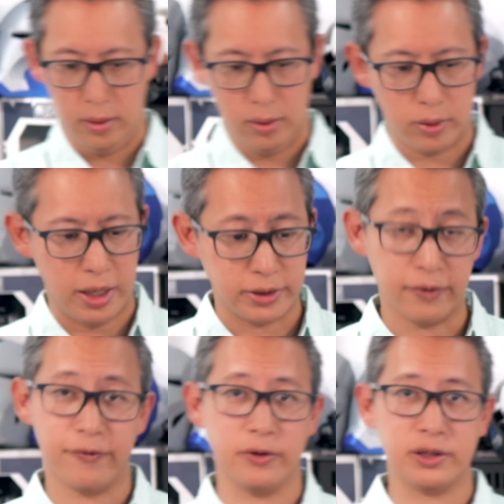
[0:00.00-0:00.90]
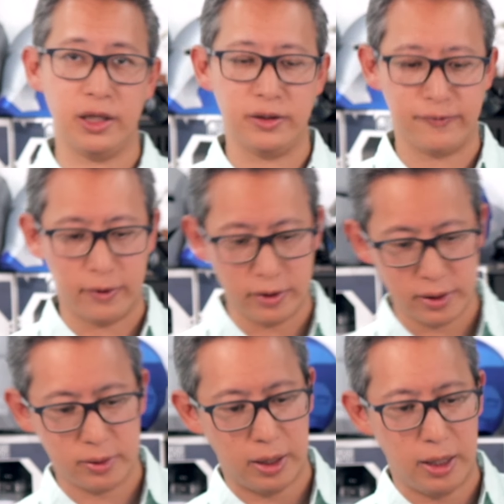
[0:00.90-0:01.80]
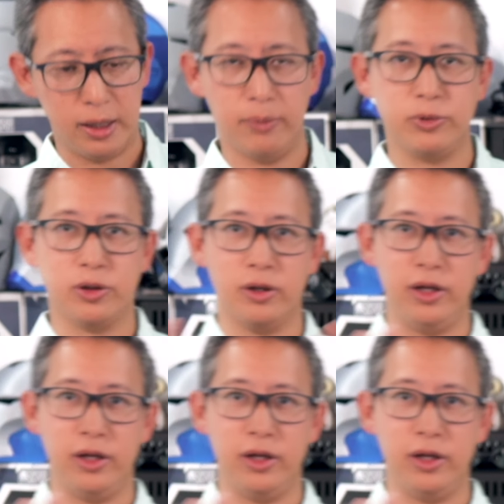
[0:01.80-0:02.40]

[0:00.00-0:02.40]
Okay, so first things first, and I'm sure